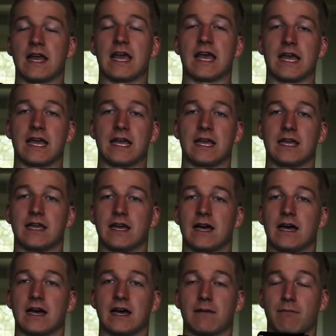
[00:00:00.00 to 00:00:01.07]
a
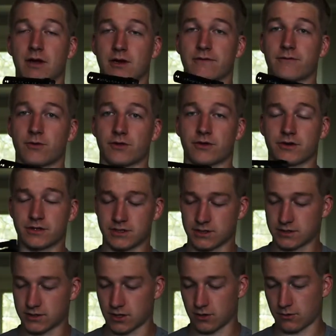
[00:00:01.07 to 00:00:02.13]
Micro Four Thirds.
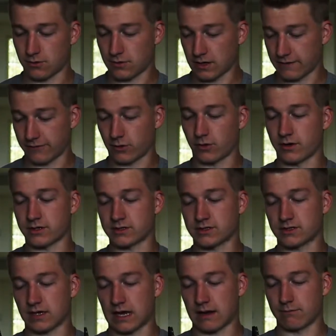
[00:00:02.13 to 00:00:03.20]
So of
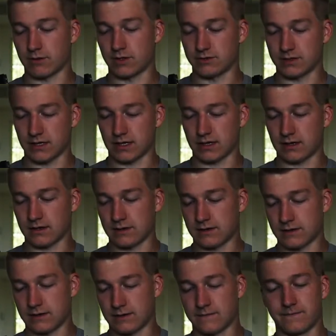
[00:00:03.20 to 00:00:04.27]
course I'm using
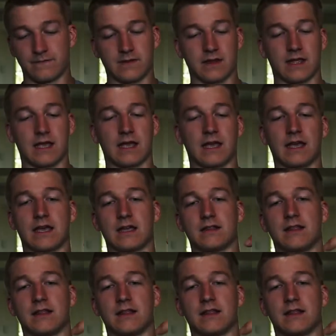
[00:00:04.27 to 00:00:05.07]
a